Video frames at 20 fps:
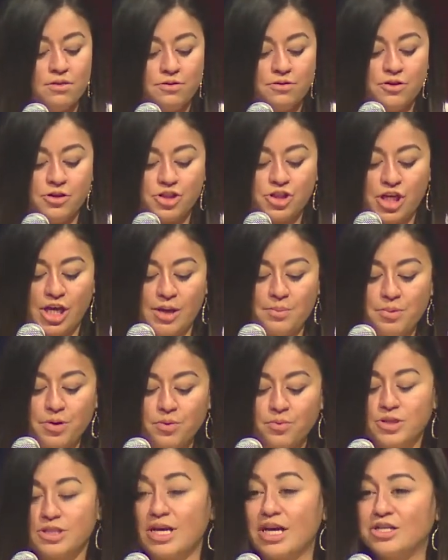The Chamber
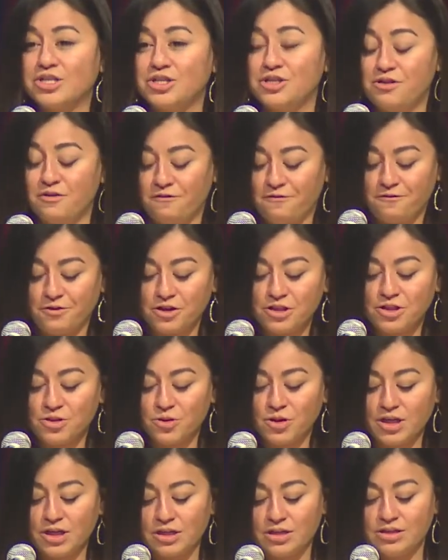was actually the first
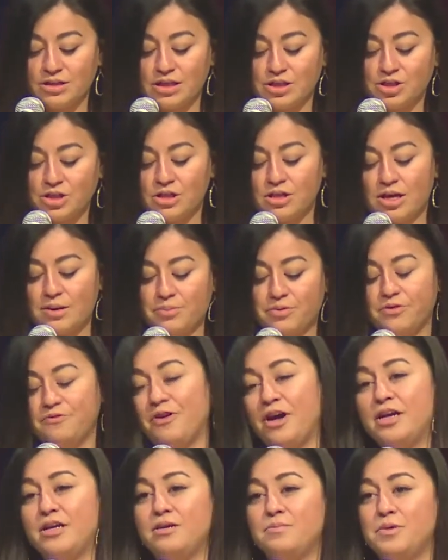organization that
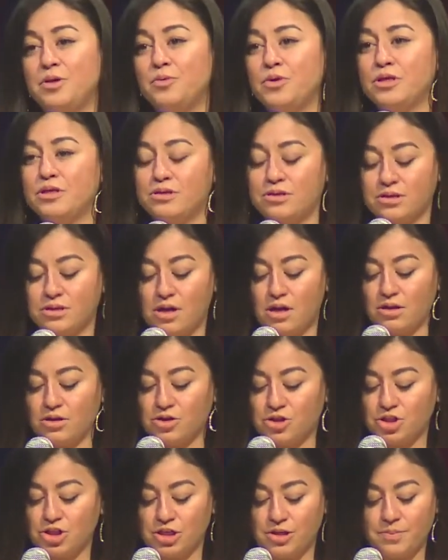provided me with a
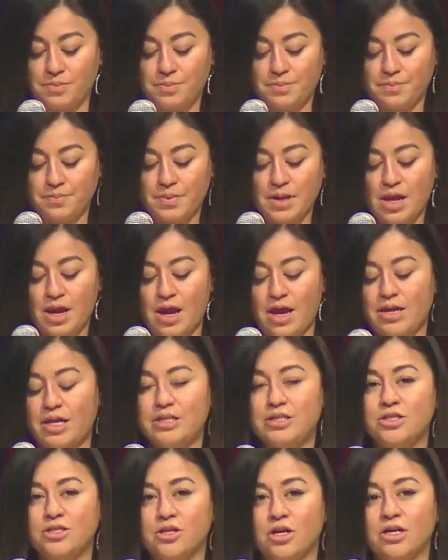scholarship, and it
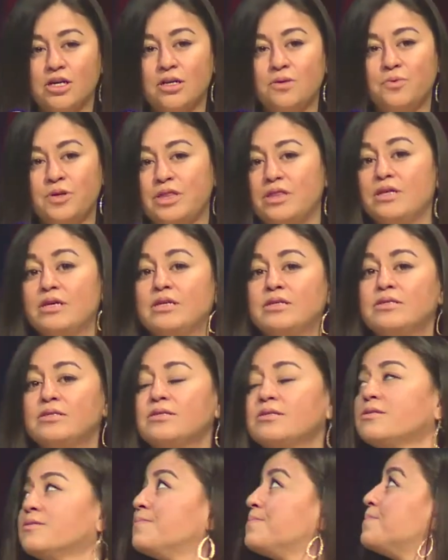started with this.